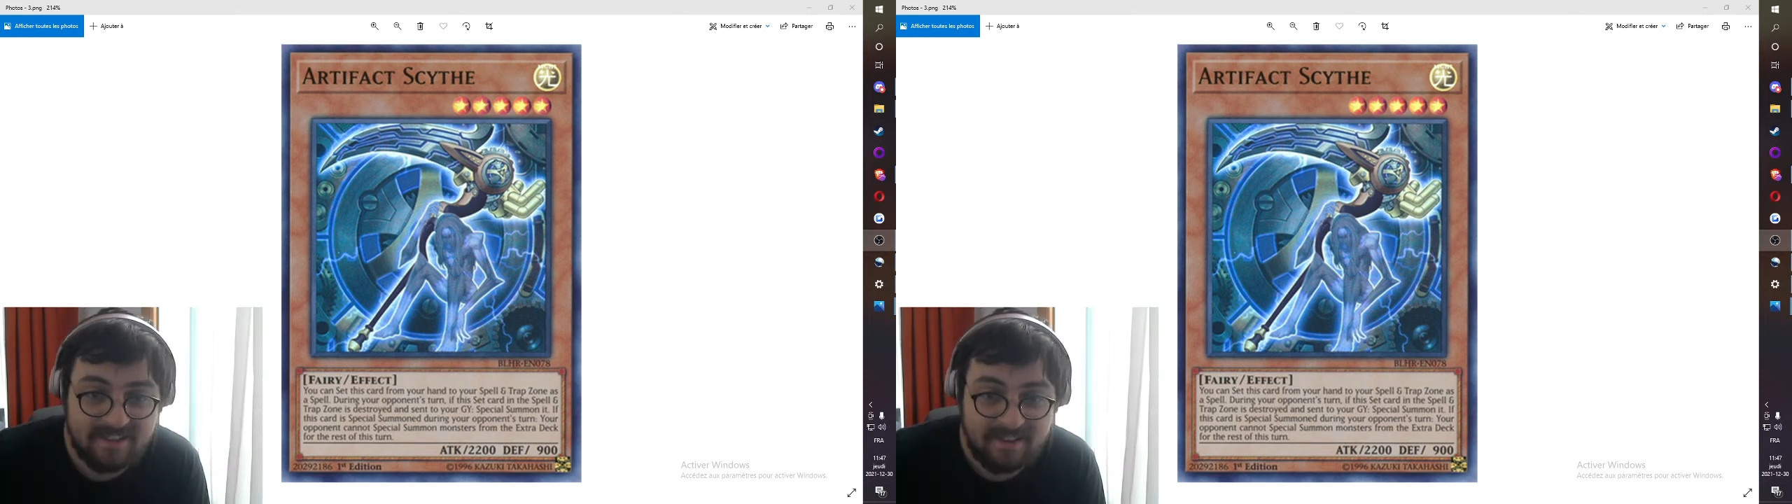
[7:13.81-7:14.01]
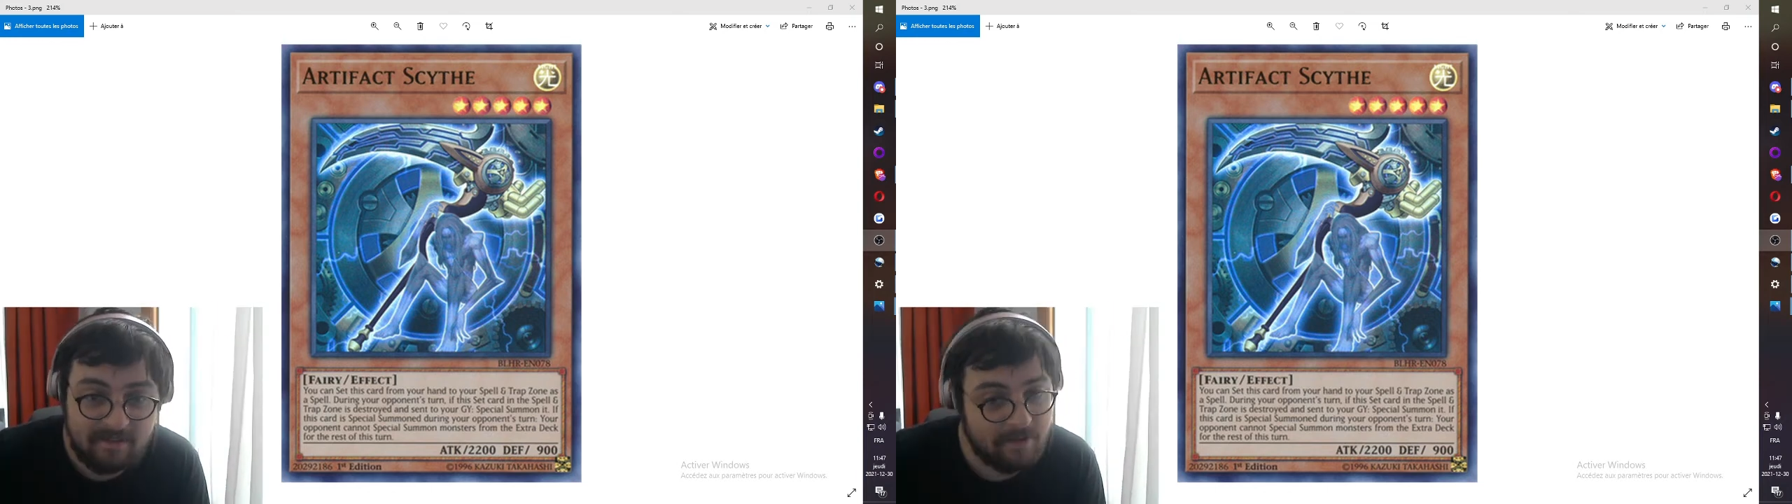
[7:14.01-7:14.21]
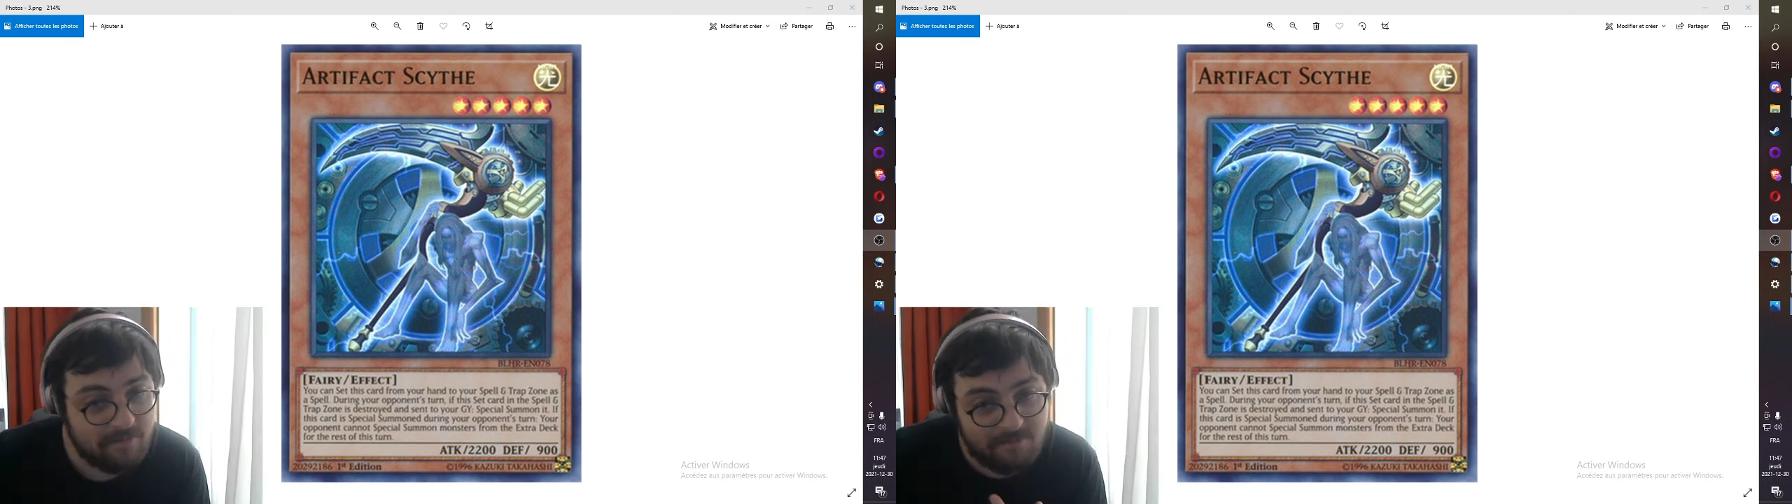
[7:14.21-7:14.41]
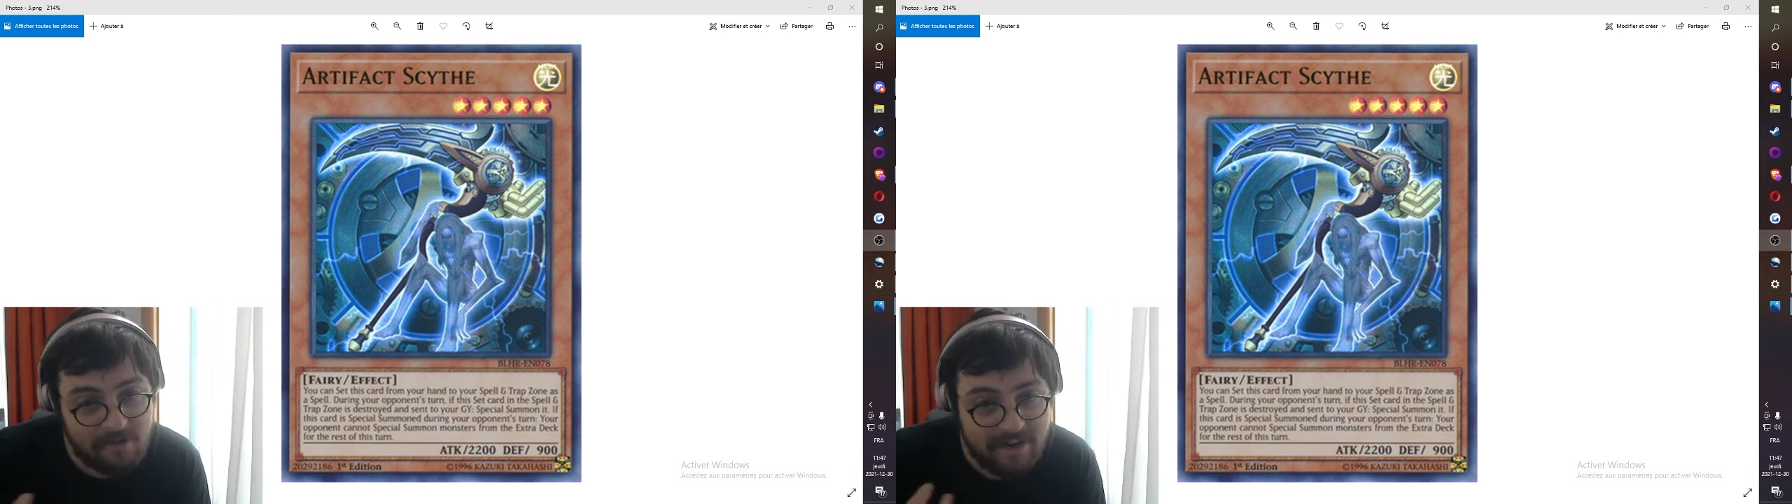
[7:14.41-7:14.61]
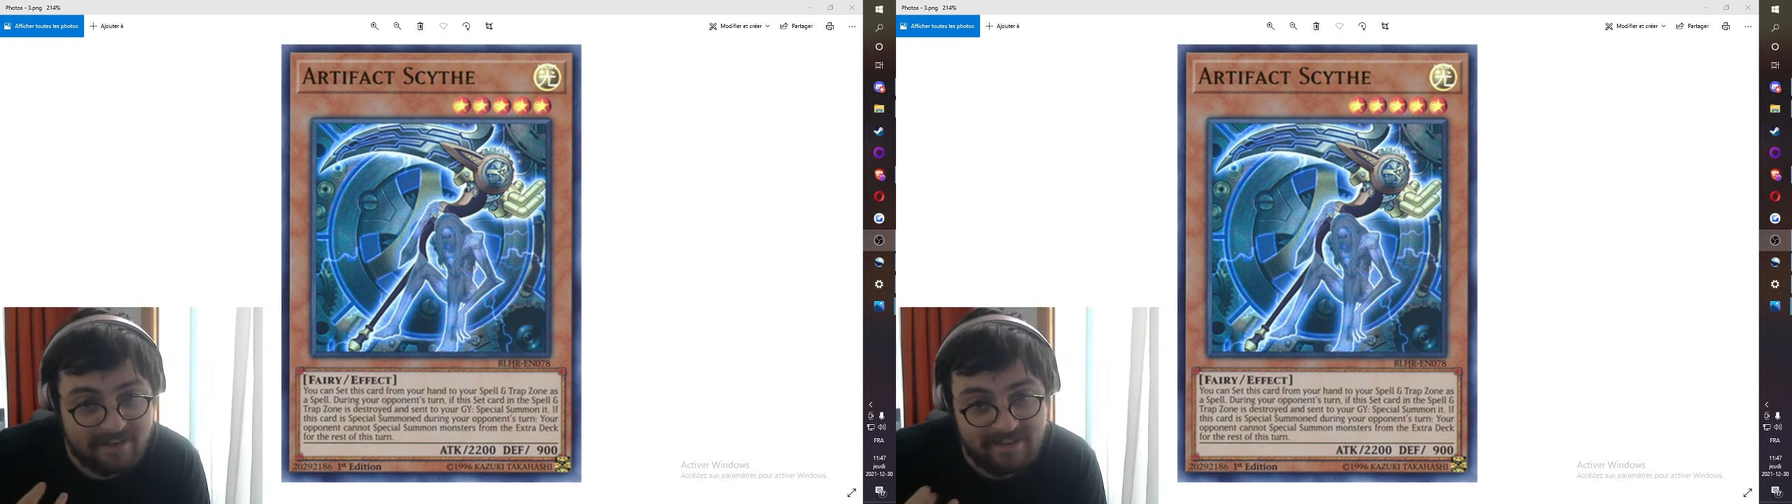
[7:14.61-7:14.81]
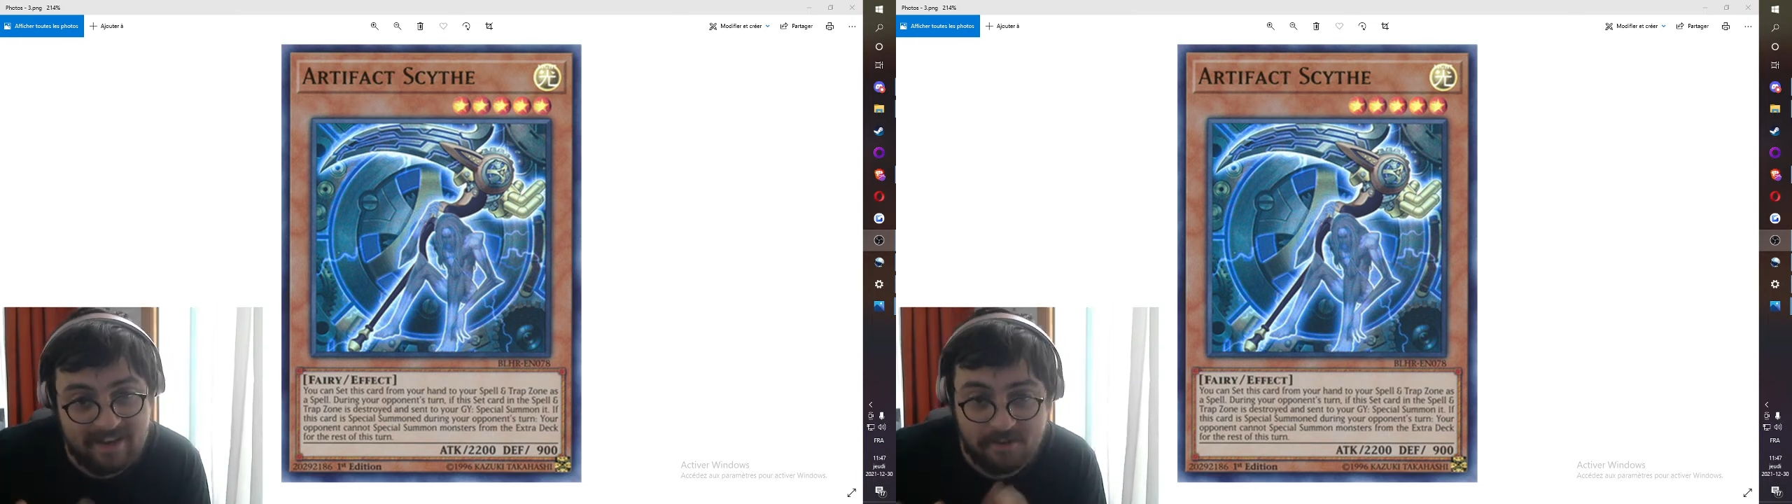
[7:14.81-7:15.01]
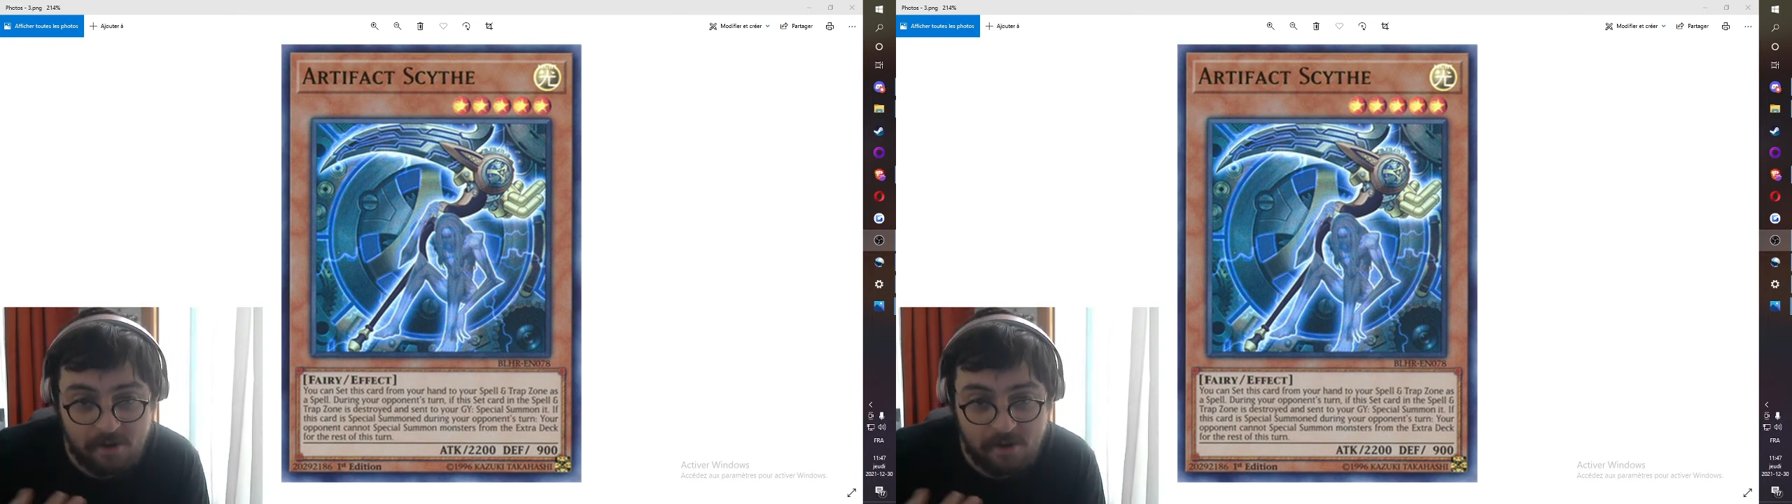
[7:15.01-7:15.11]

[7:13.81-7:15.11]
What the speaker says: I mean, Fractal,